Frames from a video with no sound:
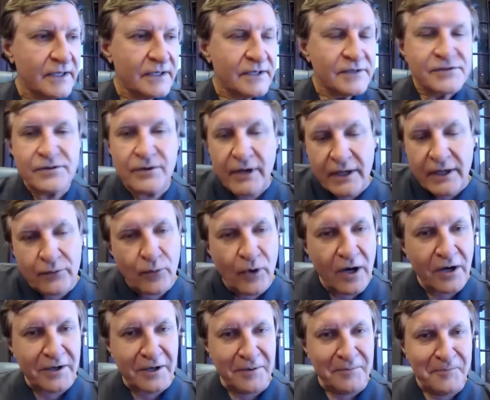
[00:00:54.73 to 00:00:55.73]
So, Ed,
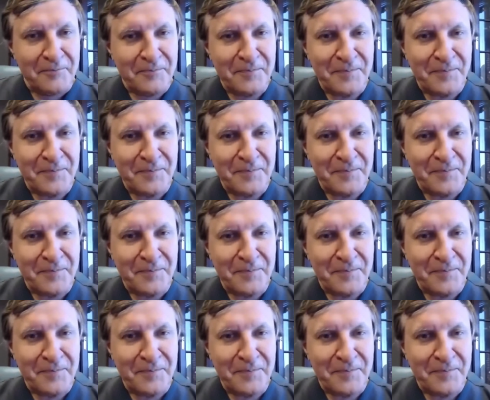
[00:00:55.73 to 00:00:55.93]
welcome.